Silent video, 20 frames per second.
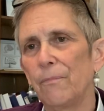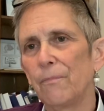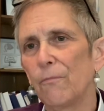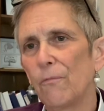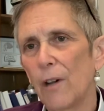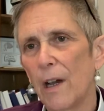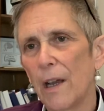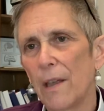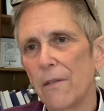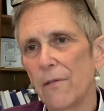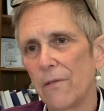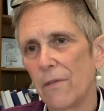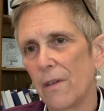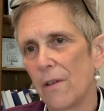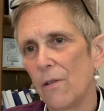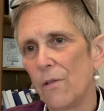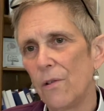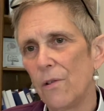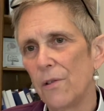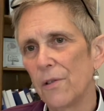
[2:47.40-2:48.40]
rather the
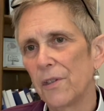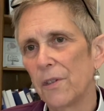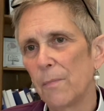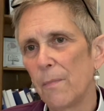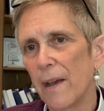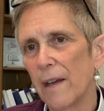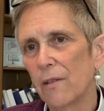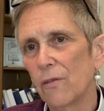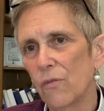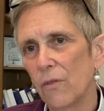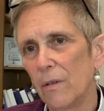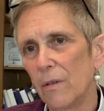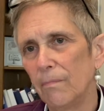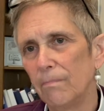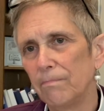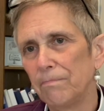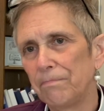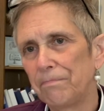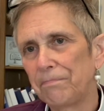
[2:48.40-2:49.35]
whole spectrum.